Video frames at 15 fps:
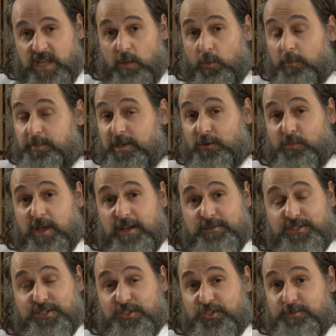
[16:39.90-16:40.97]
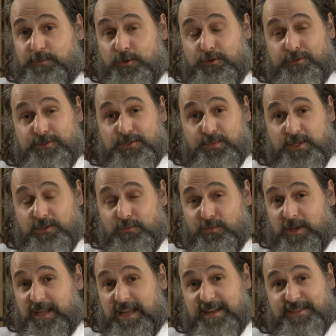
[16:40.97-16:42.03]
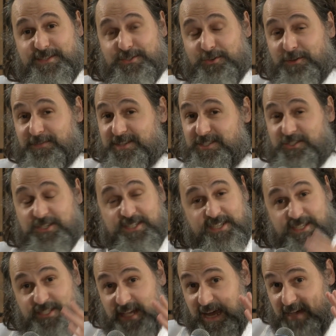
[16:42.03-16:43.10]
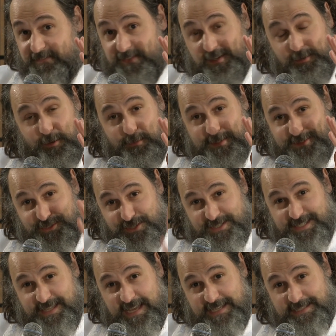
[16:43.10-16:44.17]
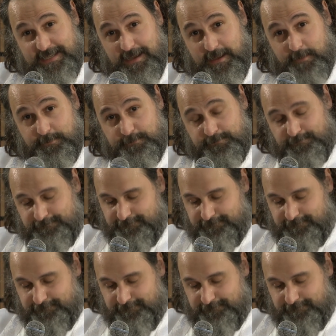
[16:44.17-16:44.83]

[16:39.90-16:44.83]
I won't be around to schmooze when you run out of the service just because you have to go at just that time.